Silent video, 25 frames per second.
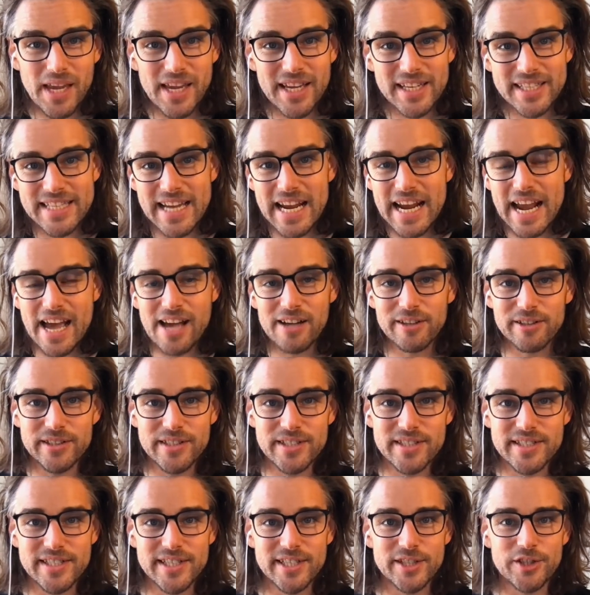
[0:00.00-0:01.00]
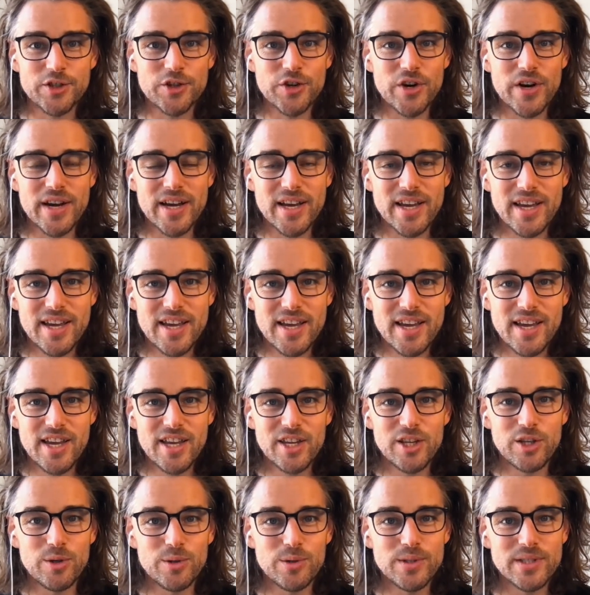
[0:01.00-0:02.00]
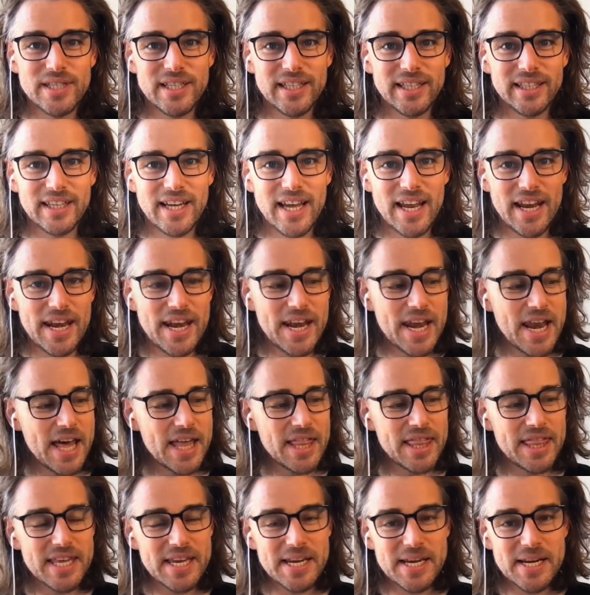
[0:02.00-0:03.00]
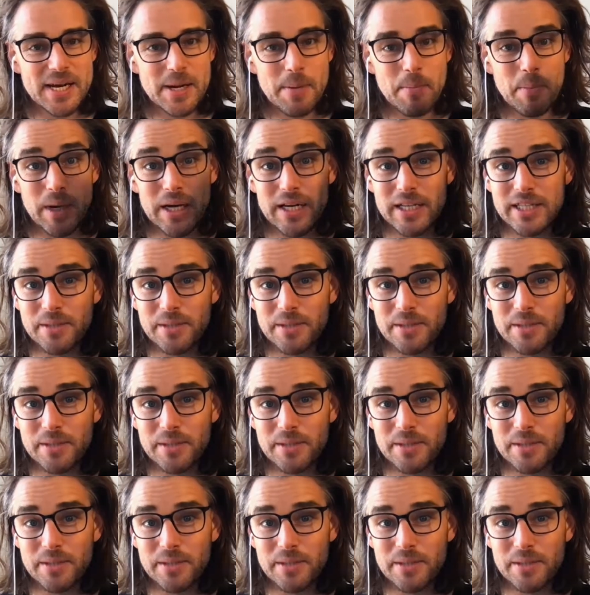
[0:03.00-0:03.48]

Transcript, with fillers: a day out to Sintra using nothing but a